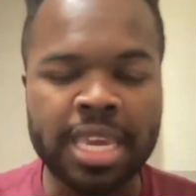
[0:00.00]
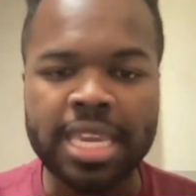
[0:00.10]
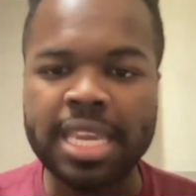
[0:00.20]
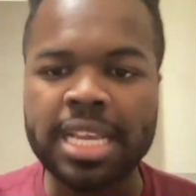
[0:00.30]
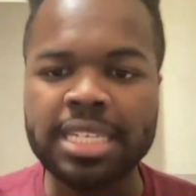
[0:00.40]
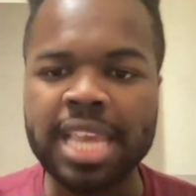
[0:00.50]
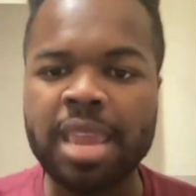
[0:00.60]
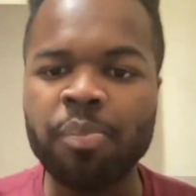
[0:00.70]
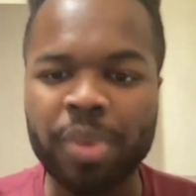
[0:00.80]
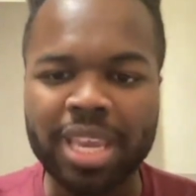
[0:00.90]
He's
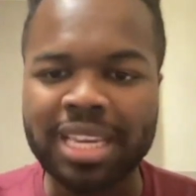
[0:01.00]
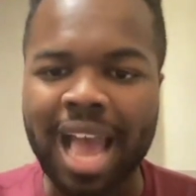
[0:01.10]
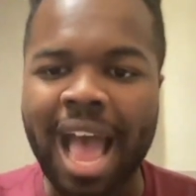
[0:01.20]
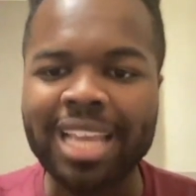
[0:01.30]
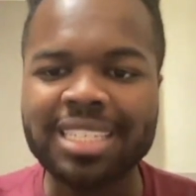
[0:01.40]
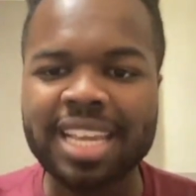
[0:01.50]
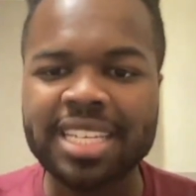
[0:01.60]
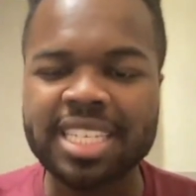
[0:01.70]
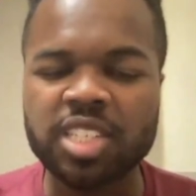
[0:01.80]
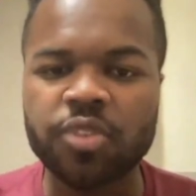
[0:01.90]
a big guy. He
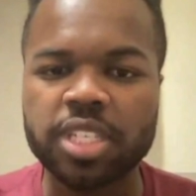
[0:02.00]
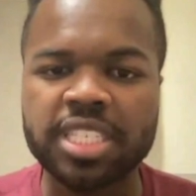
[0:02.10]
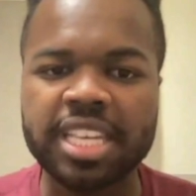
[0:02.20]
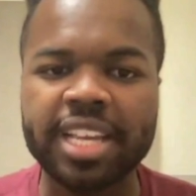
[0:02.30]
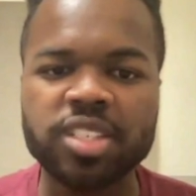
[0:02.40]
stands 6'6",